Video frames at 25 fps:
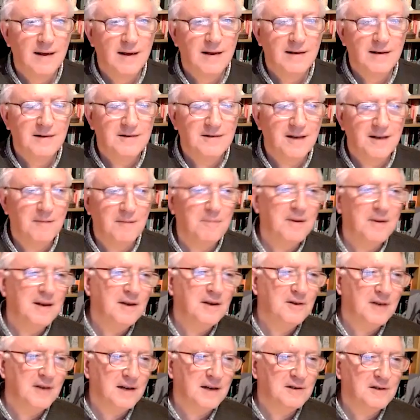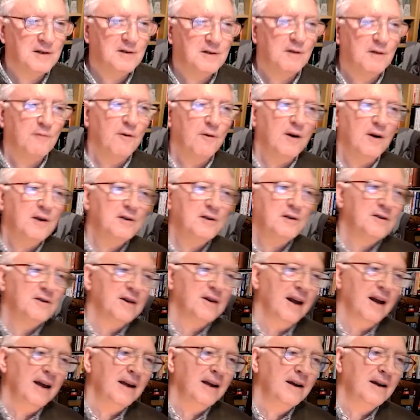Somebody says it's a voice
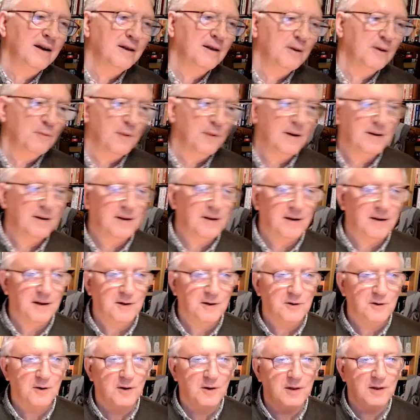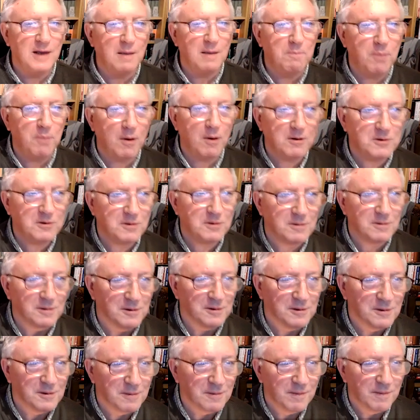crying in the wilderness here, the
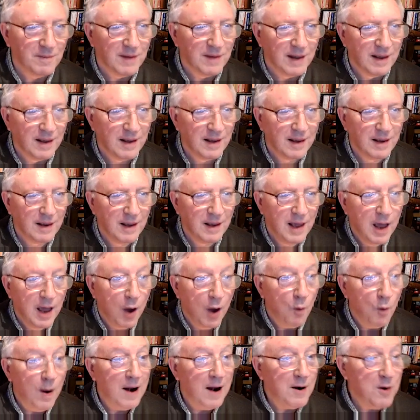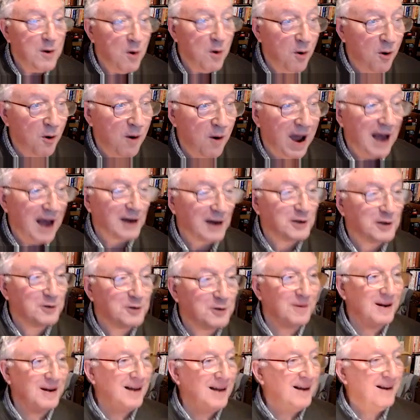apostles. Well, no,
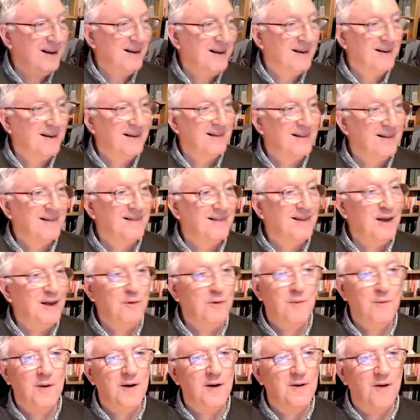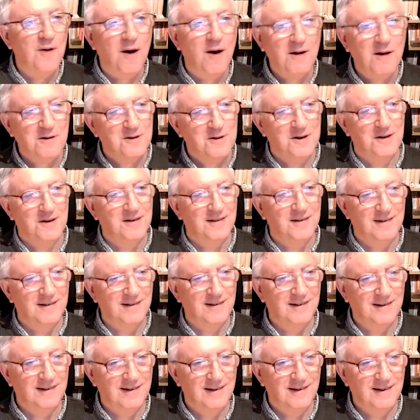actually, they were not.
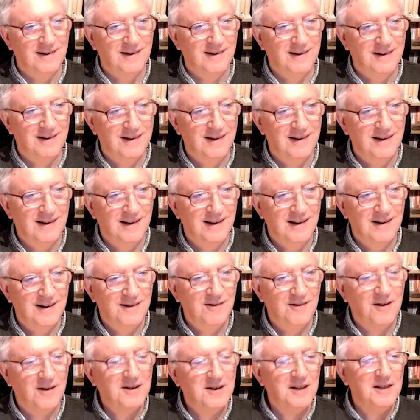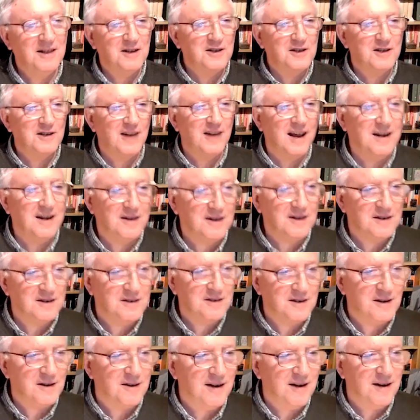Not in the slightest
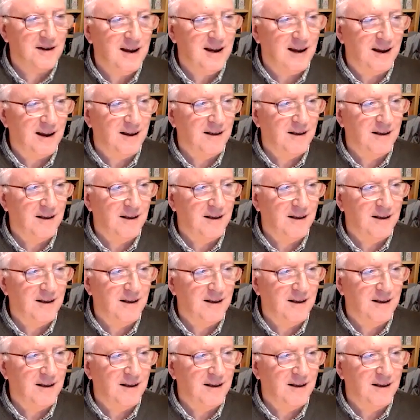degree.